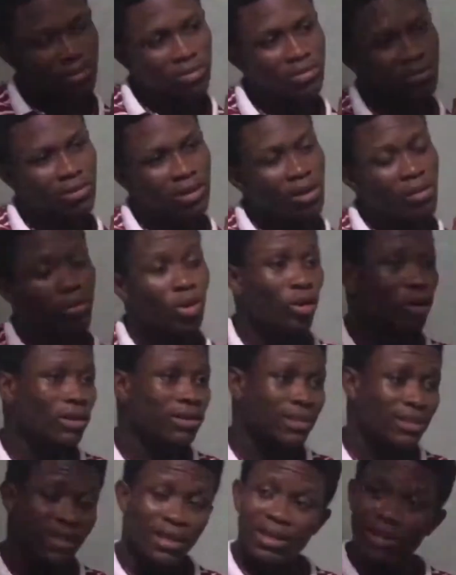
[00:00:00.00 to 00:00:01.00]
Because
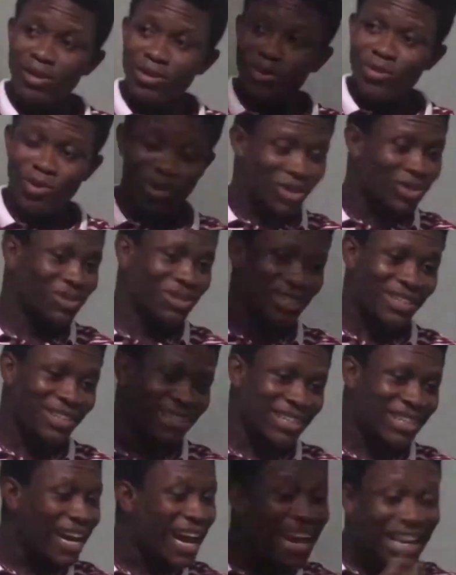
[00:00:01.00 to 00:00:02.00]
considering
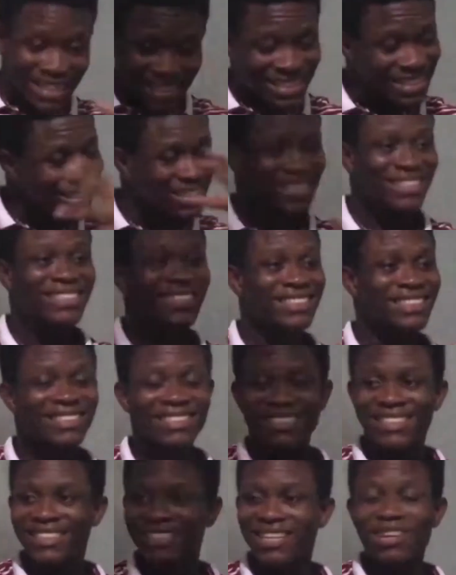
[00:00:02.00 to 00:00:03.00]
us,
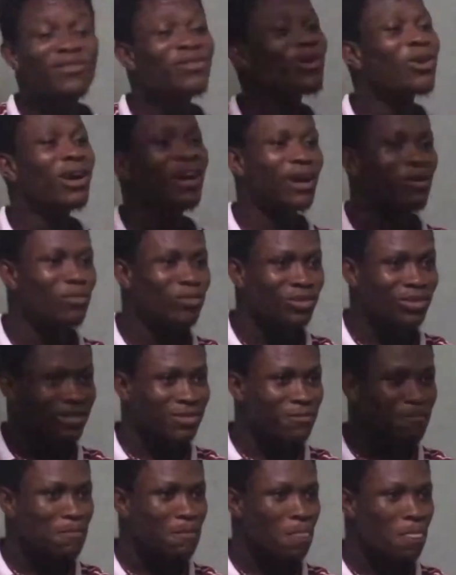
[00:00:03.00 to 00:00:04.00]
even on campus,
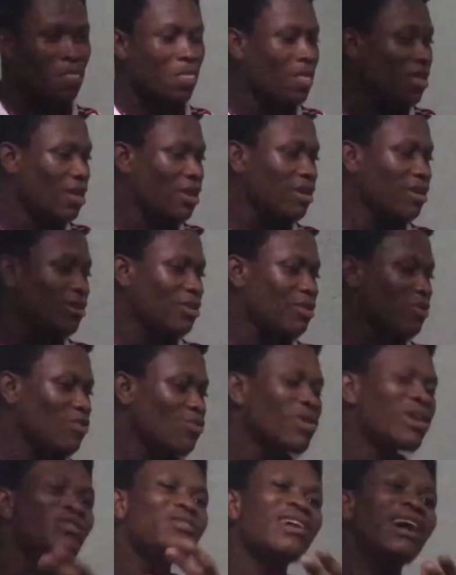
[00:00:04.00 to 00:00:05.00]
when you
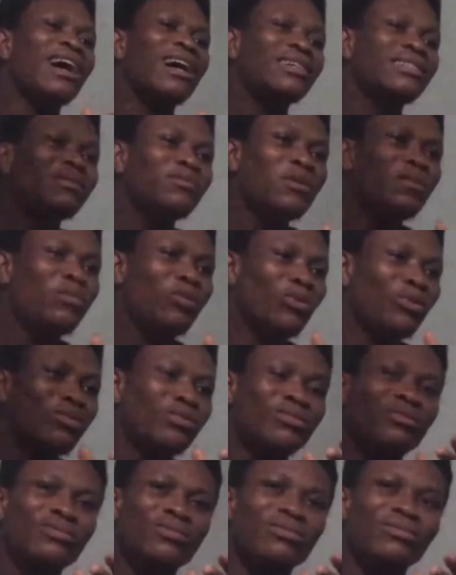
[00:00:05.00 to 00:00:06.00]
ask people,
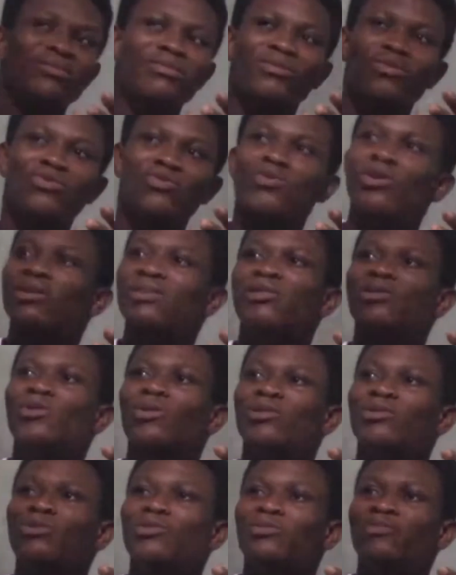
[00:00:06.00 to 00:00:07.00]
what do you want to
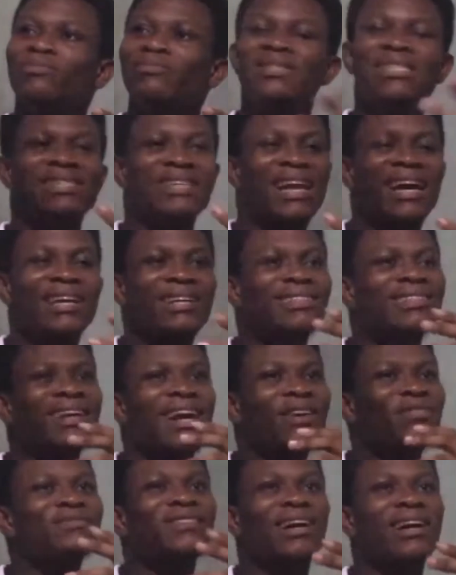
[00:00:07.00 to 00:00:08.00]
be like after
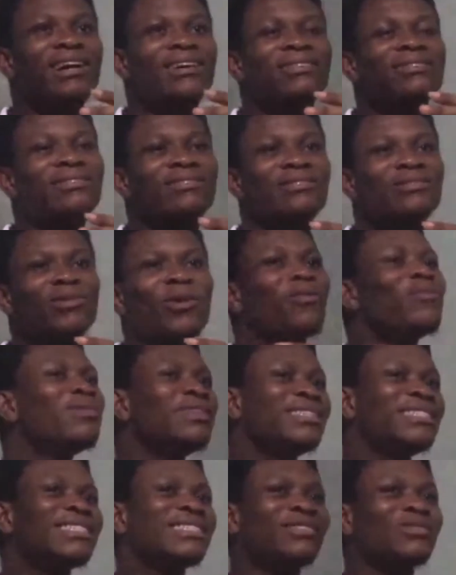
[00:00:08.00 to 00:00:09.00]
completion?
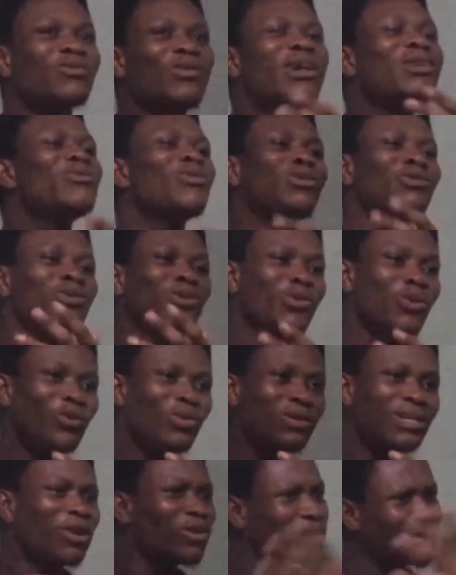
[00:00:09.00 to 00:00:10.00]
Where do you want to go? They will
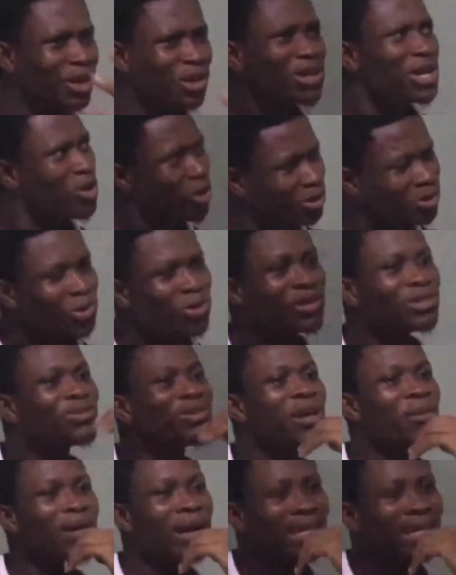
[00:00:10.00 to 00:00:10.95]
tell you they want to go into the mines.